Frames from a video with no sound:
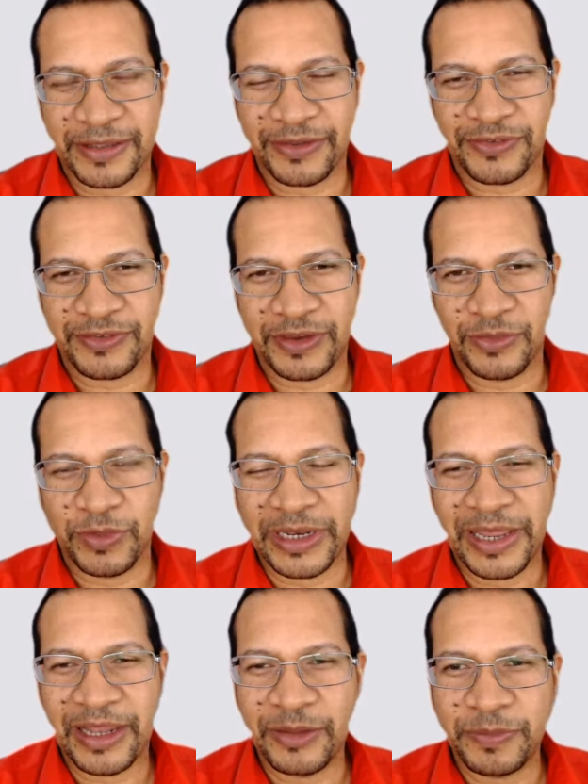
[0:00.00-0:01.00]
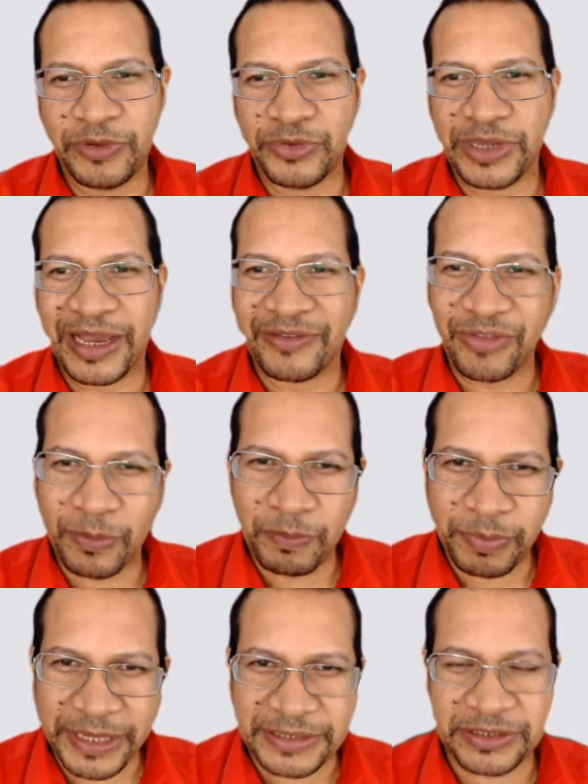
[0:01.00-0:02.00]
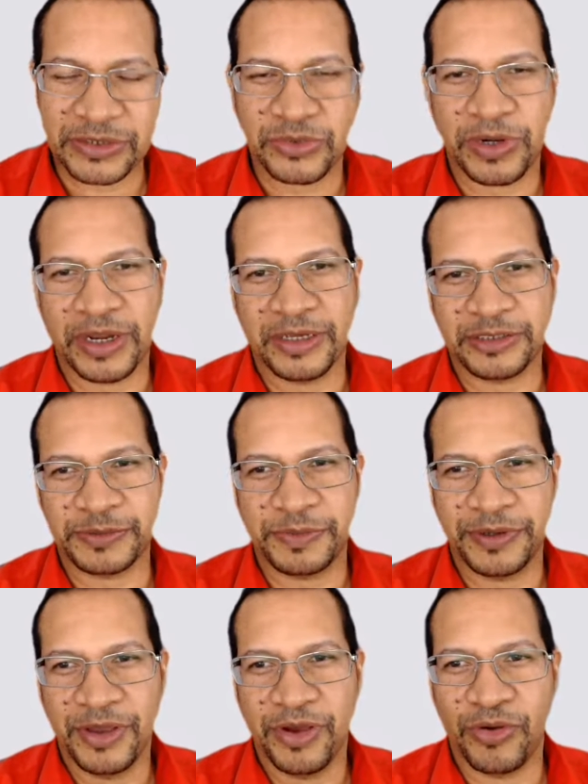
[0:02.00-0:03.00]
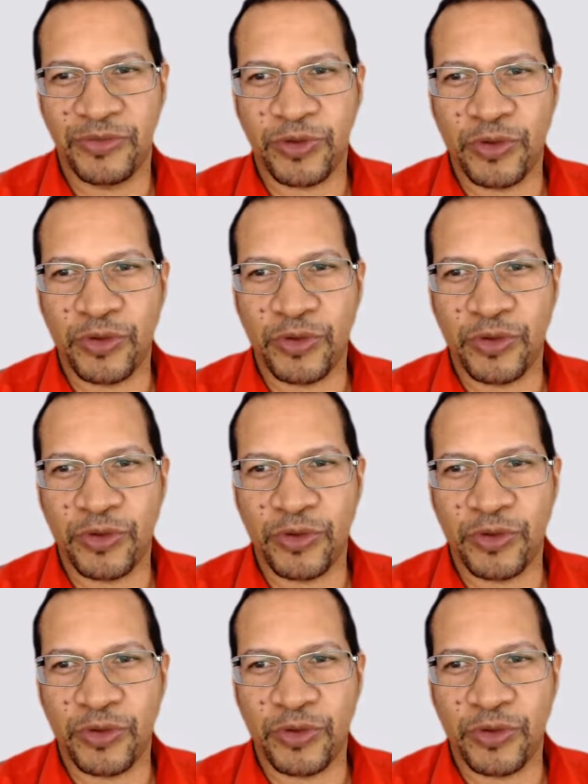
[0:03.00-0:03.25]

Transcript: this, it will help you to have a better grasp of